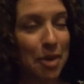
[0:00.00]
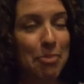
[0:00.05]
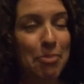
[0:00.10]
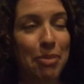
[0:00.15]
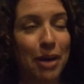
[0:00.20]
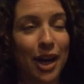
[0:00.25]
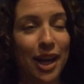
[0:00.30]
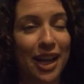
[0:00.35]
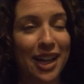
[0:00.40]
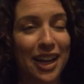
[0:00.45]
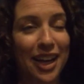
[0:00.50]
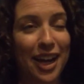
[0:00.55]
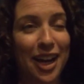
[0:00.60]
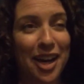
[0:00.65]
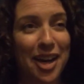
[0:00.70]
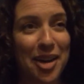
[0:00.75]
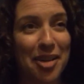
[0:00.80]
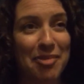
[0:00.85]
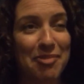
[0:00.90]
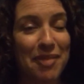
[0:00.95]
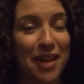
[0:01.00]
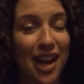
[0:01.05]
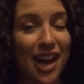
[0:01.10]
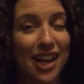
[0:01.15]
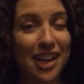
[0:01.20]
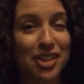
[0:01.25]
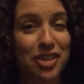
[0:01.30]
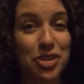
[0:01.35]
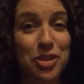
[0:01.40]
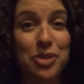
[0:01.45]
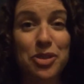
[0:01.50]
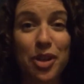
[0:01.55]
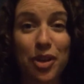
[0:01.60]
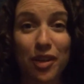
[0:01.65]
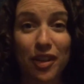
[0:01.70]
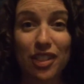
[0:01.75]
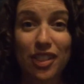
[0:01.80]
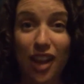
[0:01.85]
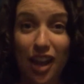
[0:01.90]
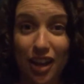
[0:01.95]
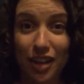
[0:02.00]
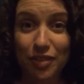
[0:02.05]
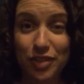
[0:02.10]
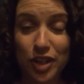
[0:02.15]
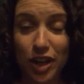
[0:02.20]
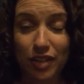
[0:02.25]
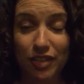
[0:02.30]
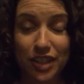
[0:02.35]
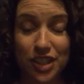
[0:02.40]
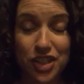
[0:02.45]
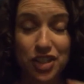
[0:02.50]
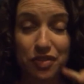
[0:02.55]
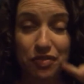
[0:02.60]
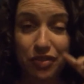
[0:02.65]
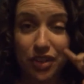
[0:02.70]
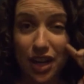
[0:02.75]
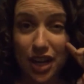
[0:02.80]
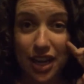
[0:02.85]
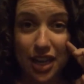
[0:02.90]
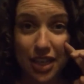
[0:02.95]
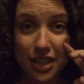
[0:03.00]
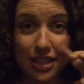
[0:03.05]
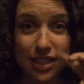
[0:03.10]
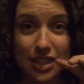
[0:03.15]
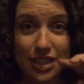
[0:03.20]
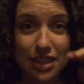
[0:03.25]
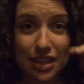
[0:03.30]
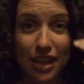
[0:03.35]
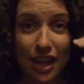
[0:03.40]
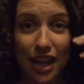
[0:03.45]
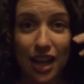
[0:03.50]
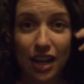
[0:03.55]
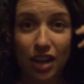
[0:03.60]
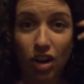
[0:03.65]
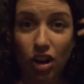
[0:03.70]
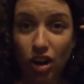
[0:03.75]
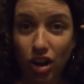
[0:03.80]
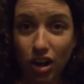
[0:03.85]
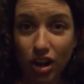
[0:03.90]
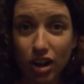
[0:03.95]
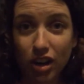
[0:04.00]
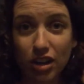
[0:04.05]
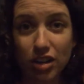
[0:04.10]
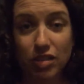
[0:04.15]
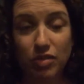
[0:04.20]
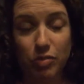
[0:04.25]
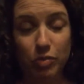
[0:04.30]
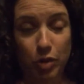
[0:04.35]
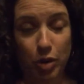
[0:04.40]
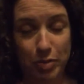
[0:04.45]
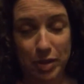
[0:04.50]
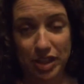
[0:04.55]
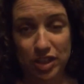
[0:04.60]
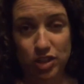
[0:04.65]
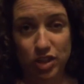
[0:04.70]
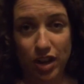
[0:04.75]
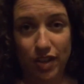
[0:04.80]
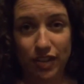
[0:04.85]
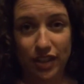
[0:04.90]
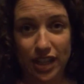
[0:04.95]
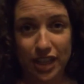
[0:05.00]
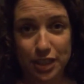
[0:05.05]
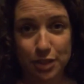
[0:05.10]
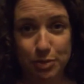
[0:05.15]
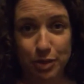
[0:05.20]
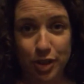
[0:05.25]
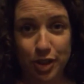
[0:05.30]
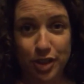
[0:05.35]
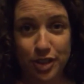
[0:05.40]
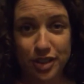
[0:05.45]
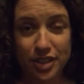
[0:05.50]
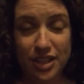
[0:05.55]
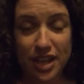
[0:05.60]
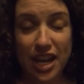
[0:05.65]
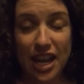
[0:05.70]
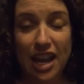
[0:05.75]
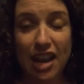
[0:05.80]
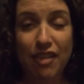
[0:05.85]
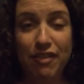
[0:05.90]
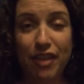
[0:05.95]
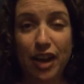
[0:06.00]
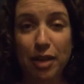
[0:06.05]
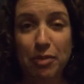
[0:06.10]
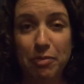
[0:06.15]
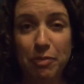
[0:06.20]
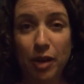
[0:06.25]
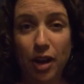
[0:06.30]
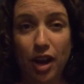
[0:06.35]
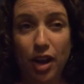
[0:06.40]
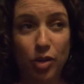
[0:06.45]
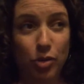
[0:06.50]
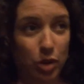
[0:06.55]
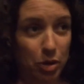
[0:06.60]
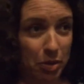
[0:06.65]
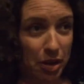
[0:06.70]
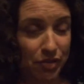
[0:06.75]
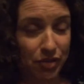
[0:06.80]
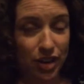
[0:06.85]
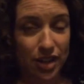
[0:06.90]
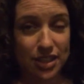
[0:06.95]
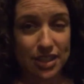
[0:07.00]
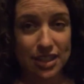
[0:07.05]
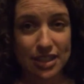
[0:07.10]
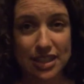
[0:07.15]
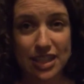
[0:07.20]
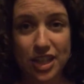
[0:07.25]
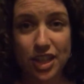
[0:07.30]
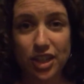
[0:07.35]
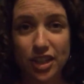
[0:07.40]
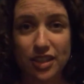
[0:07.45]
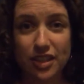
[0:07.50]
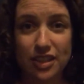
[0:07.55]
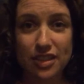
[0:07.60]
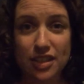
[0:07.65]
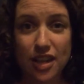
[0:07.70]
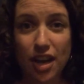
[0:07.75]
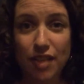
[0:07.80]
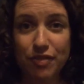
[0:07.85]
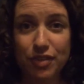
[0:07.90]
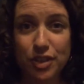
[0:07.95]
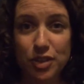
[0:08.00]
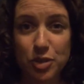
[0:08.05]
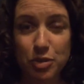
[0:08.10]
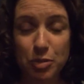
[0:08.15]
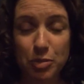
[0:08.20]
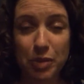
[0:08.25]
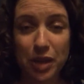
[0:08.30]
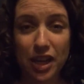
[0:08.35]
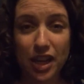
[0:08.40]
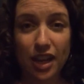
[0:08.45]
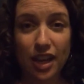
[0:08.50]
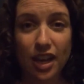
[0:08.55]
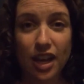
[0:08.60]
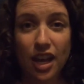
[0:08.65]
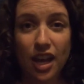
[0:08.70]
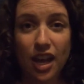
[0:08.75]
But I do know a lot of travel agent friends that are romance travel experts. In fact, one of my friends that's here at this conference with me,